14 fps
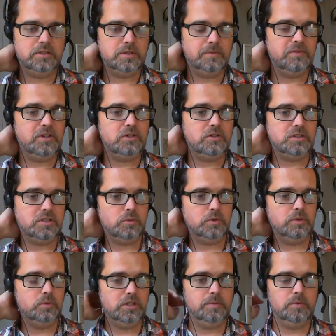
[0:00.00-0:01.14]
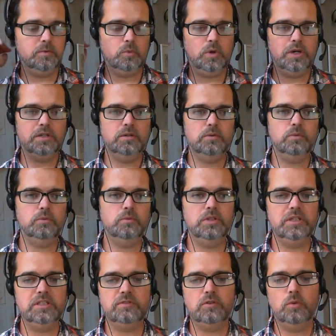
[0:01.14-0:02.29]
features that we really been wanting to
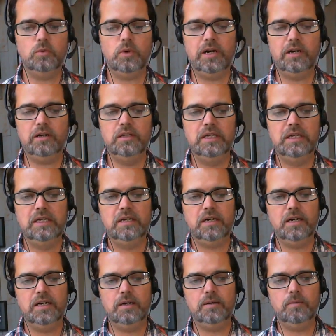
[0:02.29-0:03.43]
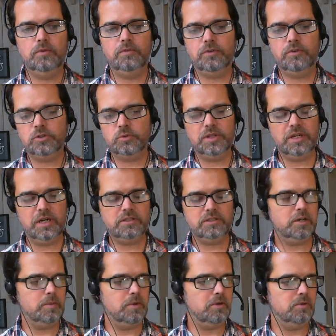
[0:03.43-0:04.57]
release for a while. The first one that I'll
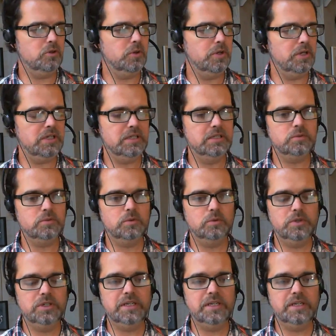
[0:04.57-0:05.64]
talk about real quick is we're really